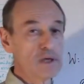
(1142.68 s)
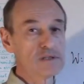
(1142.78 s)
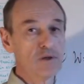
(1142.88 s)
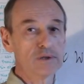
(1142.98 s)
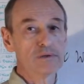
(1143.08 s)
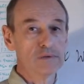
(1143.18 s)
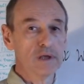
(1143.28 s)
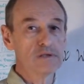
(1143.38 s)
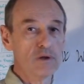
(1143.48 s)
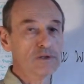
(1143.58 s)
is not,
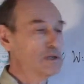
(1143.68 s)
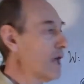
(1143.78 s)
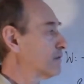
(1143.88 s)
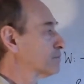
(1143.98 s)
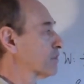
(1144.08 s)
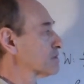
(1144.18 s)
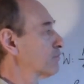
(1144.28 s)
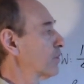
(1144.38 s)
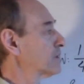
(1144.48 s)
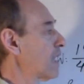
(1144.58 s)
is not enough because
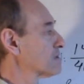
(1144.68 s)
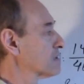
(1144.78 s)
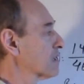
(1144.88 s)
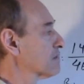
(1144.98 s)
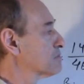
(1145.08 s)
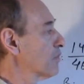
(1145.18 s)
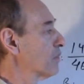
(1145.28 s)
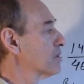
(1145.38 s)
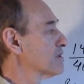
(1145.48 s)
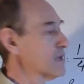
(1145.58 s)
4,000 gives me
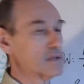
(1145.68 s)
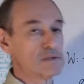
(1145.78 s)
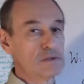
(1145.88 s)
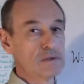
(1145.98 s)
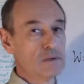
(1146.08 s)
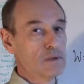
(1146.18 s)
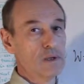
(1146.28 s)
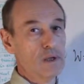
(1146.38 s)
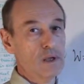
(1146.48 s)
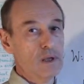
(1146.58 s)
only this
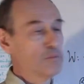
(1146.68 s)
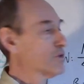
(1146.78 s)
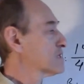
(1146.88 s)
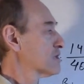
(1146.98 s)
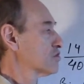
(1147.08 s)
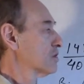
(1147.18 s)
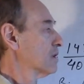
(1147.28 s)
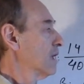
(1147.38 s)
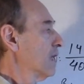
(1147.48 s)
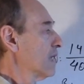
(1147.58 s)
precision.
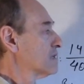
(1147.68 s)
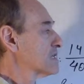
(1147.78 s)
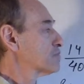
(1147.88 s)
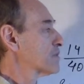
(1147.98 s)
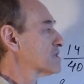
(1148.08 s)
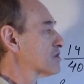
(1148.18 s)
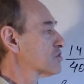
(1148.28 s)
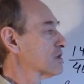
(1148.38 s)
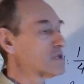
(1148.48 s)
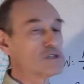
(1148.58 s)
And this
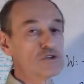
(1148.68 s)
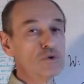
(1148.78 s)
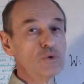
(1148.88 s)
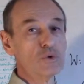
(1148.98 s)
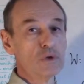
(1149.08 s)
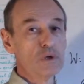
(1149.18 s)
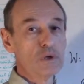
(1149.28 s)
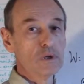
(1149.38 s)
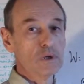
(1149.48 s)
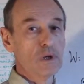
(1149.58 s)
precision is too
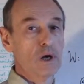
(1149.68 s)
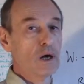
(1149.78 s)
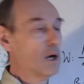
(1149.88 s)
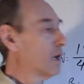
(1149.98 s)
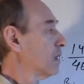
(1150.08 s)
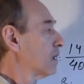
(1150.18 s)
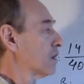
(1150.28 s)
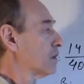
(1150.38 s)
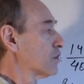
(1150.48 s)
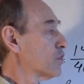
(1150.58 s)
uh,
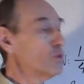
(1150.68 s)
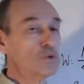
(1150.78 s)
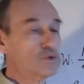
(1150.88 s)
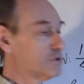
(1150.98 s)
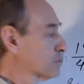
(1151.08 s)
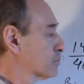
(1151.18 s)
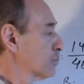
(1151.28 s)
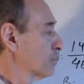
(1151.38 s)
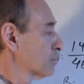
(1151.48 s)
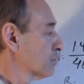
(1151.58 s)
rude,
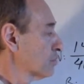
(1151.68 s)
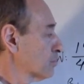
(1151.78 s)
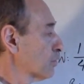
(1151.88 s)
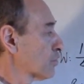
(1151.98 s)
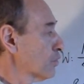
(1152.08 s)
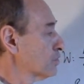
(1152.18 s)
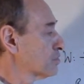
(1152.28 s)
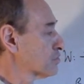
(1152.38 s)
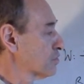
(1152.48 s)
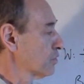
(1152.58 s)
to, too, too crude
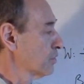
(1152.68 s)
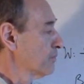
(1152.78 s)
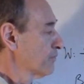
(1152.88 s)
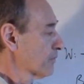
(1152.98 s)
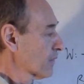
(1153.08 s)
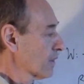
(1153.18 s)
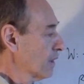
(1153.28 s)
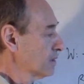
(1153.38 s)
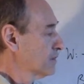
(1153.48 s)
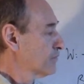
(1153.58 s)
to
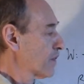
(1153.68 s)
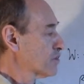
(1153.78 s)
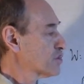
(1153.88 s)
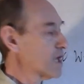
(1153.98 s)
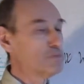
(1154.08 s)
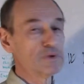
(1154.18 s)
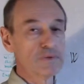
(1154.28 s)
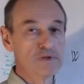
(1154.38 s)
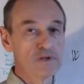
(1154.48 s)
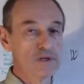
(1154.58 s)
uh, differentiate
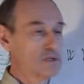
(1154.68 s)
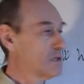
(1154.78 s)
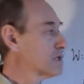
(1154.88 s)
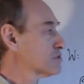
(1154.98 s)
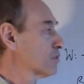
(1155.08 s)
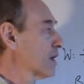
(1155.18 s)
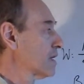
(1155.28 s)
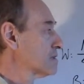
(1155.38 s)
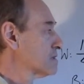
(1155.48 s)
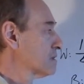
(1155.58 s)
between th these two
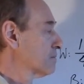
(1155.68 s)
guys.